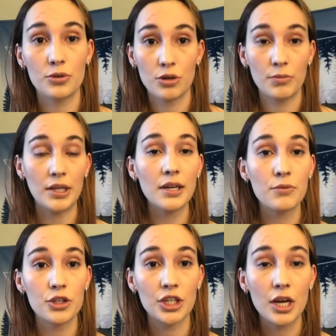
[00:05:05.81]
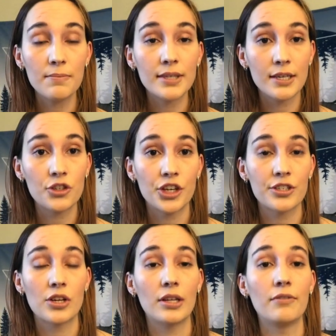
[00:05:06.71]
So Amelia, when she comes in, she
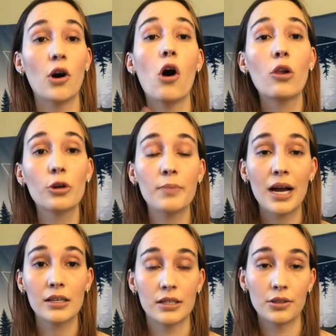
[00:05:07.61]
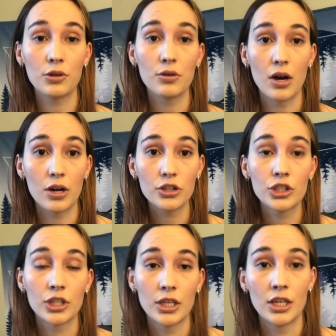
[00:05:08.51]
has to leave all her bags in the garage.